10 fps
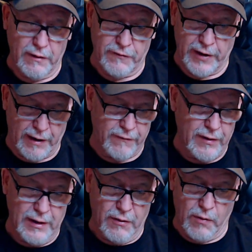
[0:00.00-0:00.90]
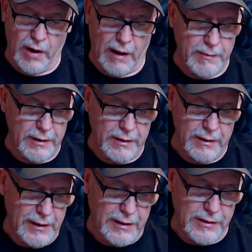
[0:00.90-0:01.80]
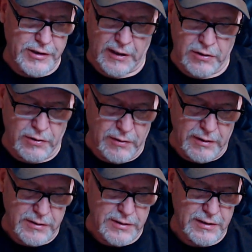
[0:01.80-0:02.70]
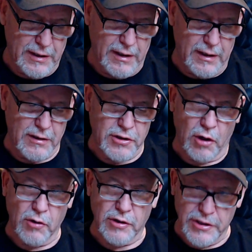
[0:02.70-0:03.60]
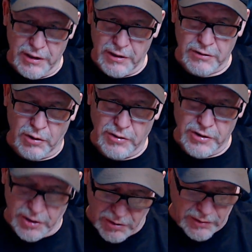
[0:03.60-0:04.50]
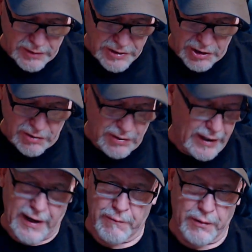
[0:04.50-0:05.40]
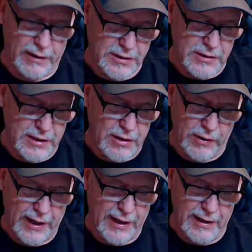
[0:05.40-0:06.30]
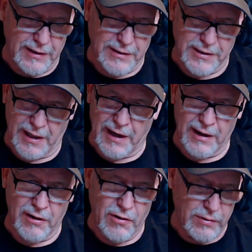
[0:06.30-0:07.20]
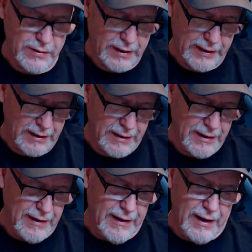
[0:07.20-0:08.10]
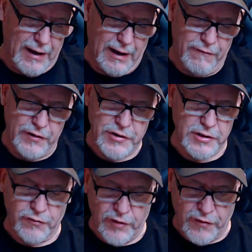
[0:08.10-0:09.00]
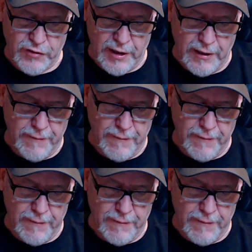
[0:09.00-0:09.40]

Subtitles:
to have. Robin, Jack Torrance, Tokjo, I can't pronounce it, T-O-K-J-O, I can't. Visions 50,